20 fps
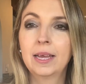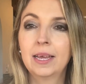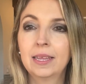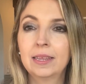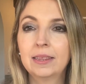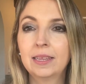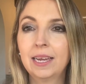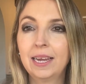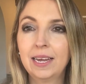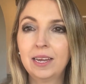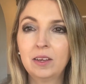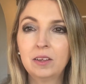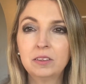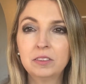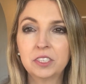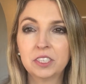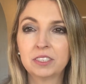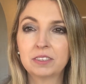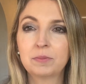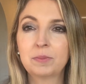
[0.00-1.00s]
The L
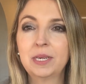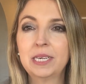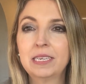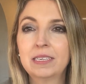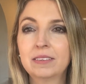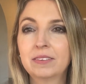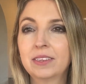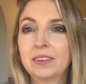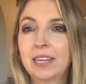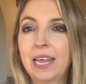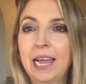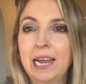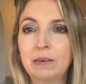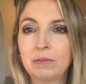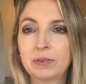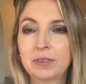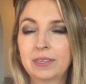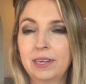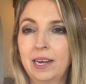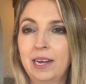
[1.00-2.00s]
just means
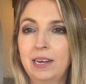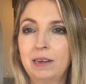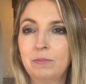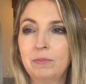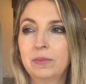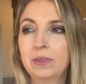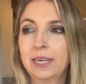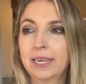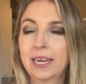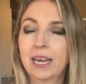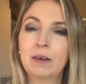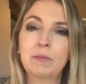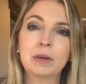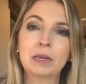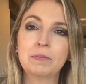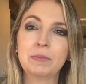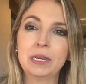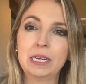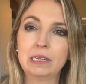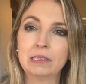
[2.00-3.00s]
lapse time, like how many
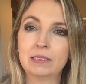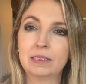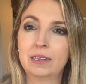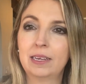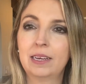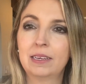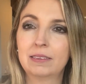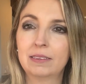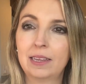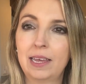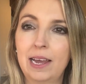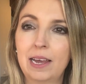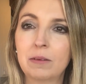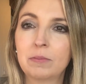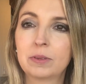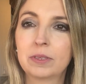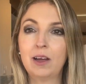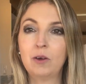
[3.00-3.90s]
minutes it has lapsed.